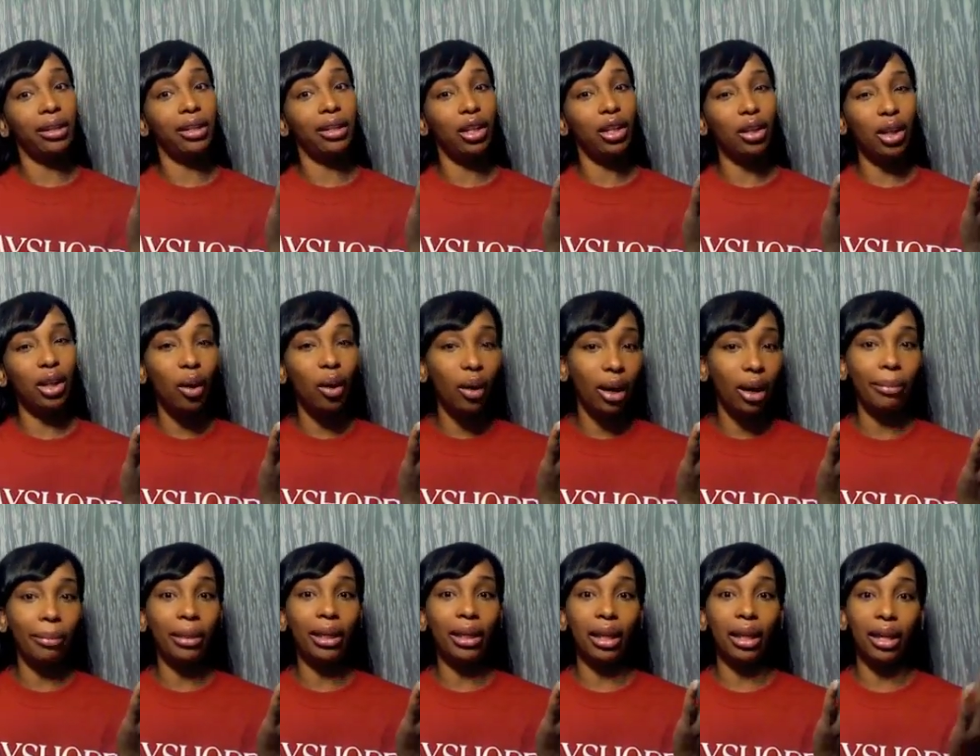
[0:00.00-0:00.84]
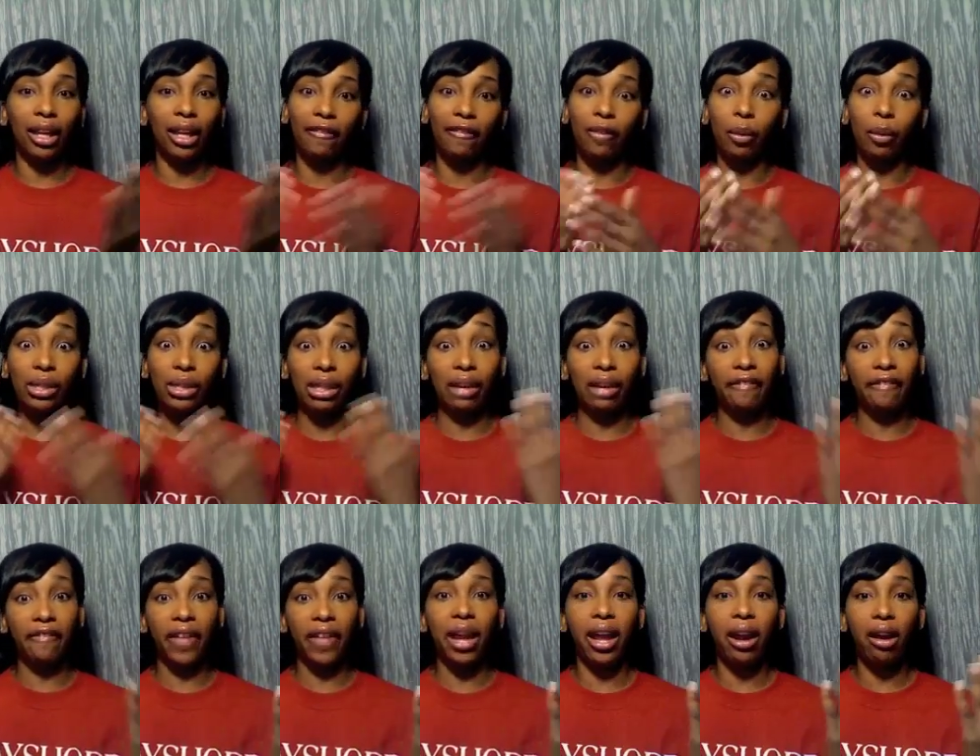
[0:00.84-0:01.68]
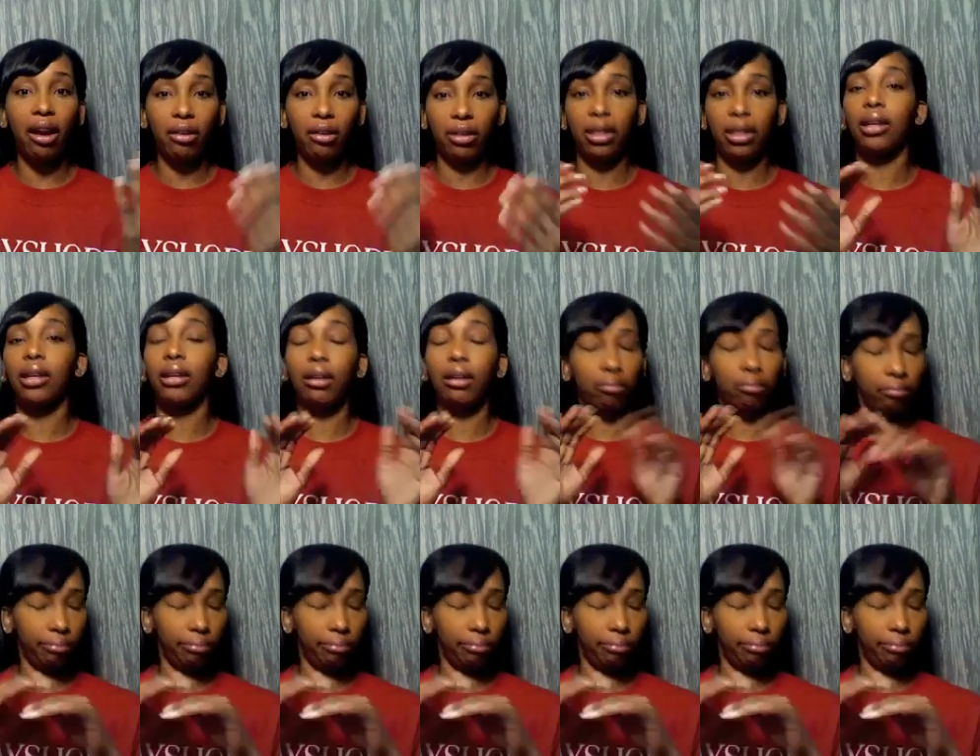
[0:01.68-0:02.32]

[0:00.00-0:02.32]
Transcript: You know what I mean? Like if it was an affair, then.